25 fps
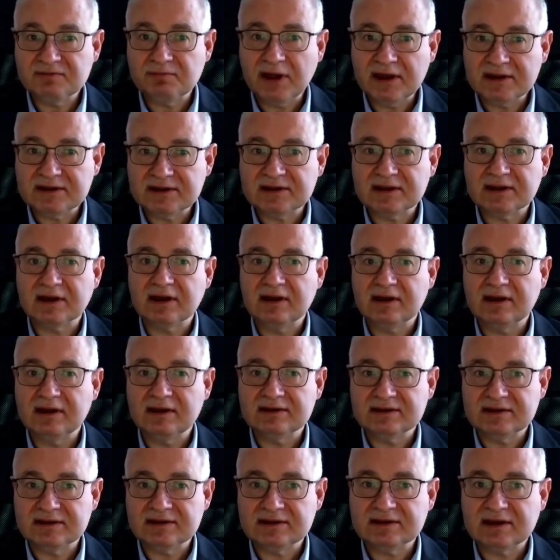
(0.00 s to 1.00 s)
basically,
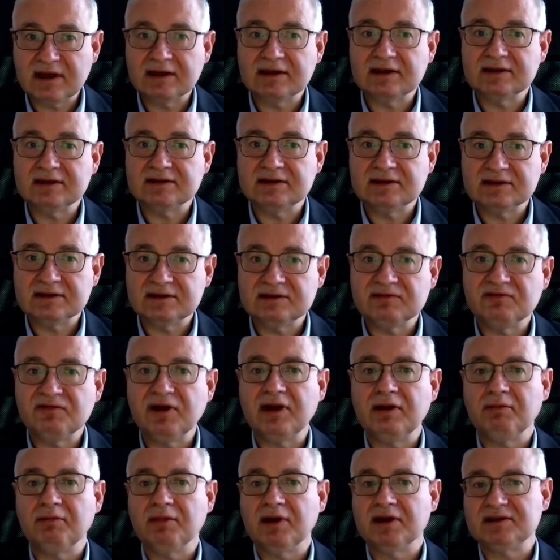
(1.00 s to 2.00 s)
the strategy is
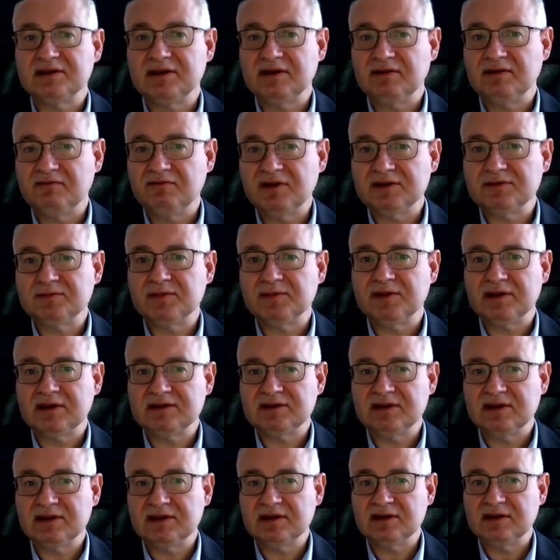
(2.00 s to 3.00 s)
very much an investment
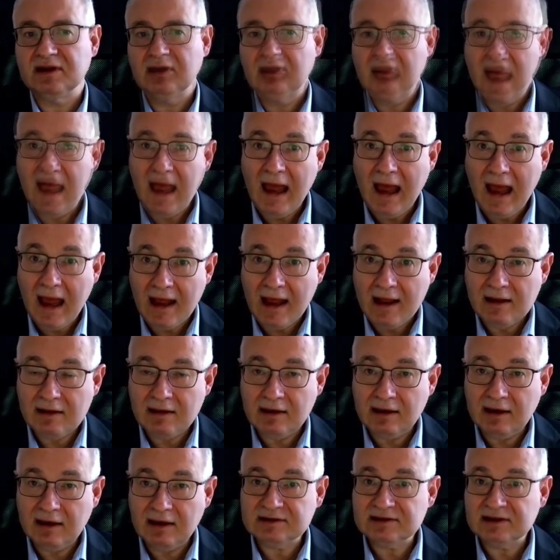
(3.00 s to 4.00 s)
agenda.
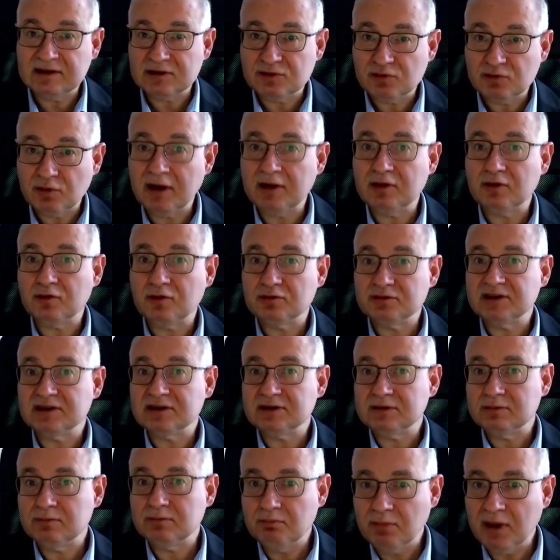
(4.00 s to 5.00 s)
And in this way, through
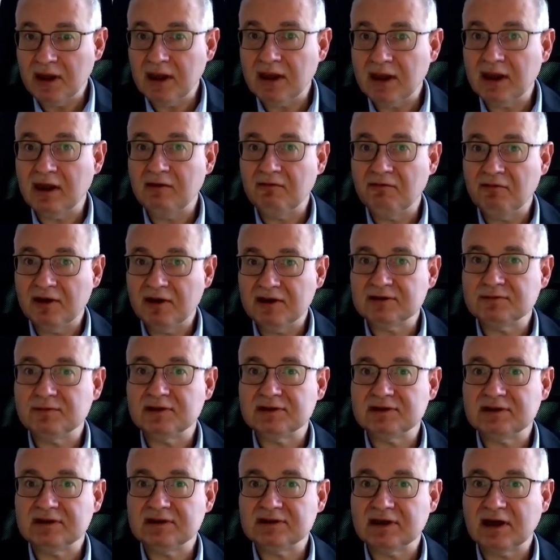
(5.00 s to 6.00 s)
these big
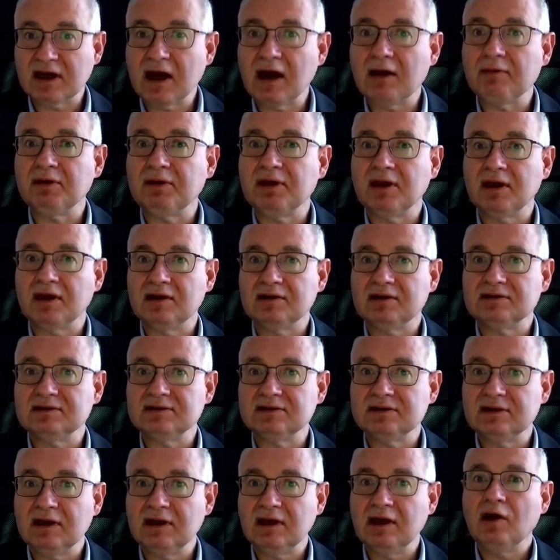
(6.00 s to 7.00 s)
investments in the coming years,
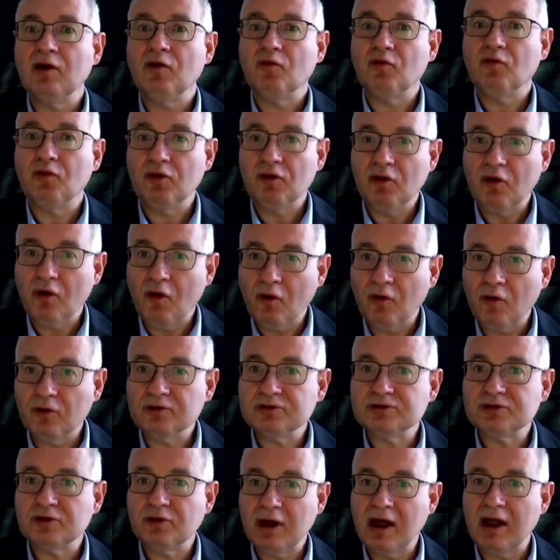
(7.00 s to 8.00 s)
we will
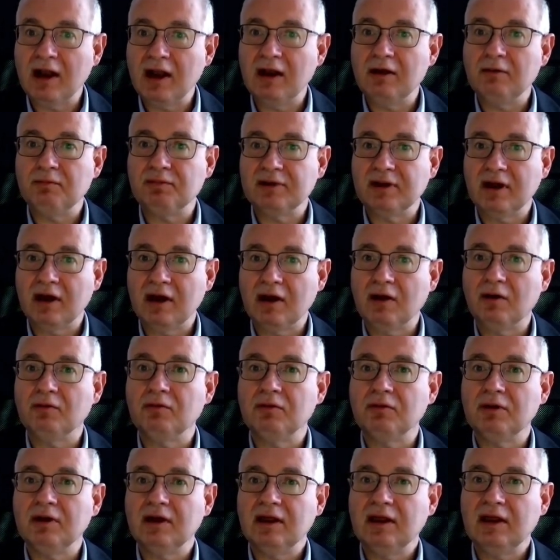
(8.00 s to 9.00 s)
also help
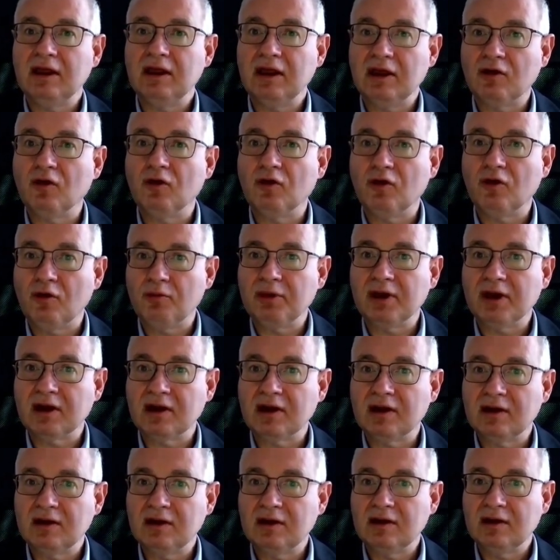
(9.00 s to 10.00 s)
now economic
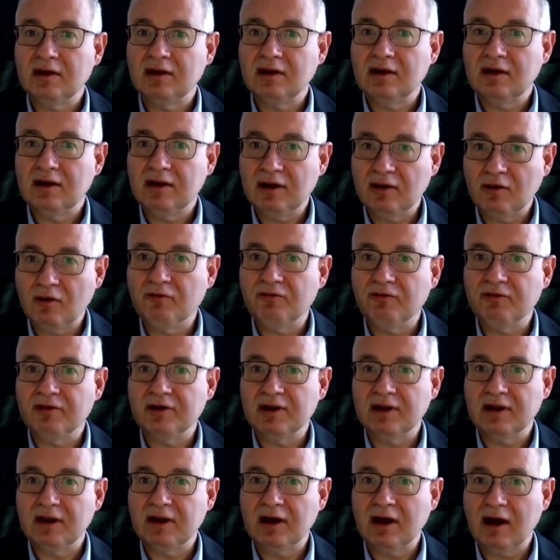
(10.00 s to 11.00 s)

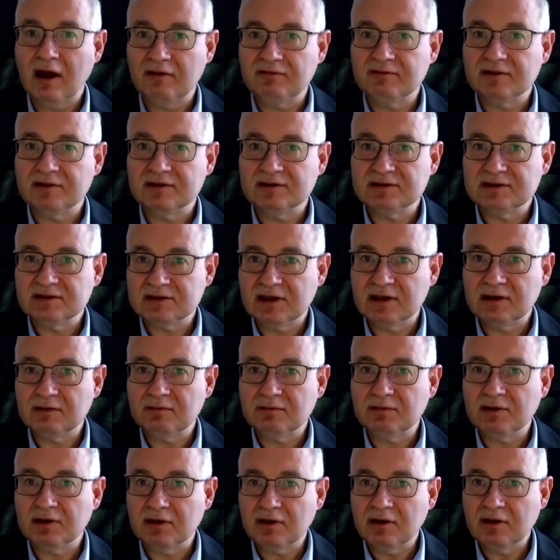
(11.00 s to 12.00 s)
recovery after this
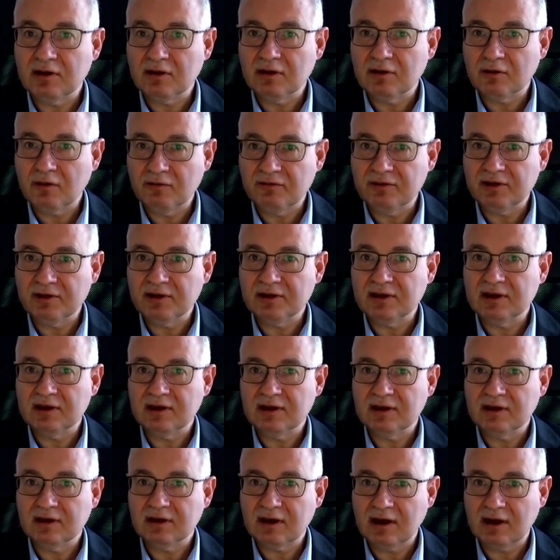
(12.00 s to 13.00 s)
terrible COVID
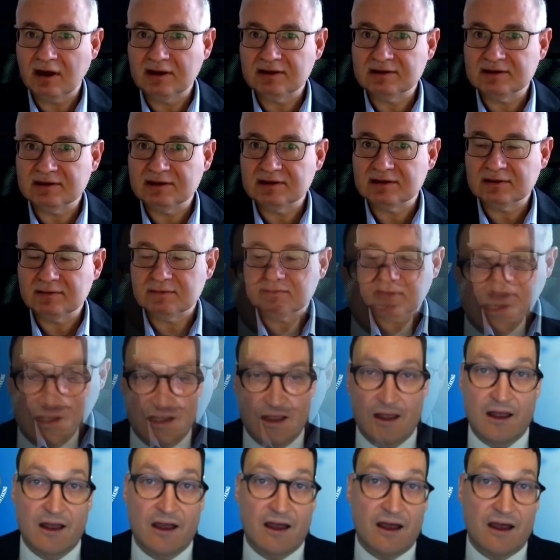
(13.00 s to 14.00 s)
crisis.
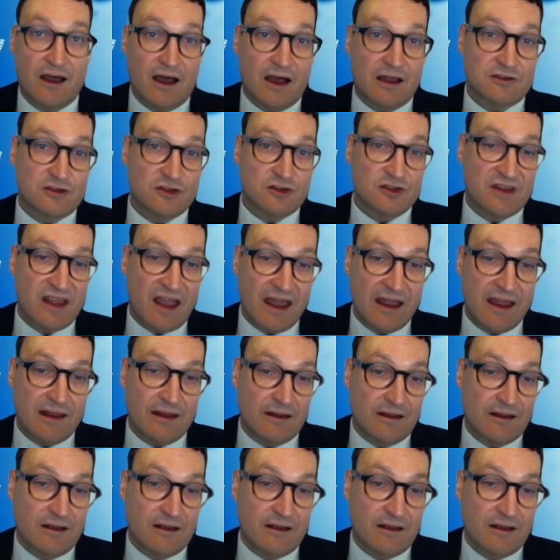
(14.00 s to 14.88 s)
And today,